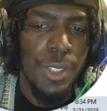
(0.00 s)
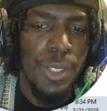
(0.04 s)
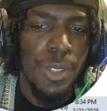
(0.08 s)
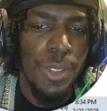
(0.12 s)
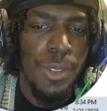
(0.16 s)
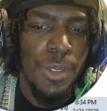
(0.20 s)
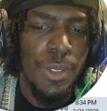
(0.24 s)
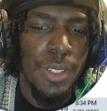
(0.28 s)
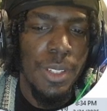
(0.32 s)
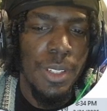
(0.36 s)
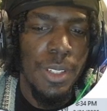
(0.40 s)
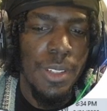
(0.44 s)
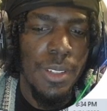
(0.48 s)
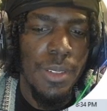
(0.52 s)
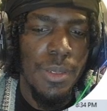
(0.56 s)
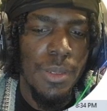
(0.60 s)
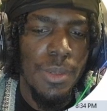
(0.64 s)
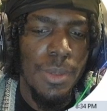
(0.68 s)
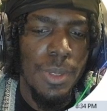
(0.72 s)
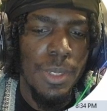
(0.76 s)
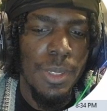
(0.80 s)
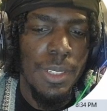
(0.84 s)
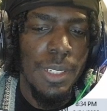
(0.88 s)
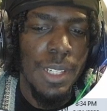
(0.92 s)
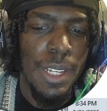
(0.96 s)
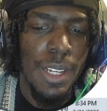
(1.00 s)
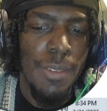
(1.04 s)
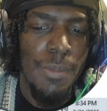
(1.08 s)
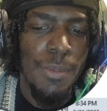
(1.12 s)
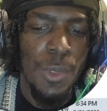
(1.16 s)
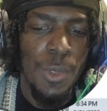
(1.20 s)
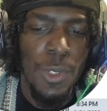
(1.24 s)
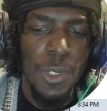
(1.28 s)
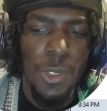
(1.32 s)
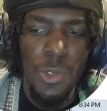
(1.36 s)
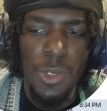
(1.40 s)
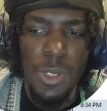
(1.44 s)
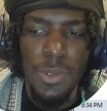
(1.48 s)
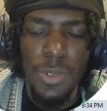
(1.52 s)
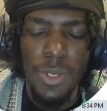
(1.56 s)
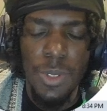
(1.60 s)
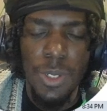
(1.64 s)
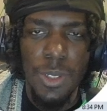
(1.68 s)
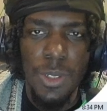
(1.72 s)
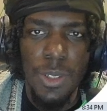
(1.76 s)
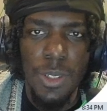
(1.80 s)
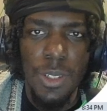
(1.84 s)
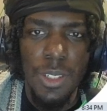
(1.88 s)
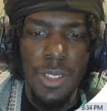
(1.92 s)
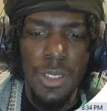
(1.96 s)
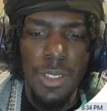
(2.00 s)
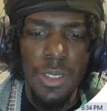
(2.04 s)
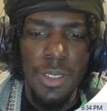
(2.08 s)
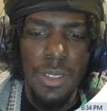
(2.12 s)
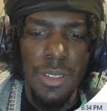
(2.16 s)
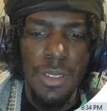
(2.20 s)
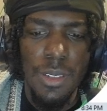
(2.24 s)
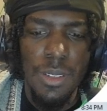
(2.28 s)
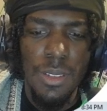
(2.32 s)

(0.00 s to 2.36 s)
this because I have more than 24 cards.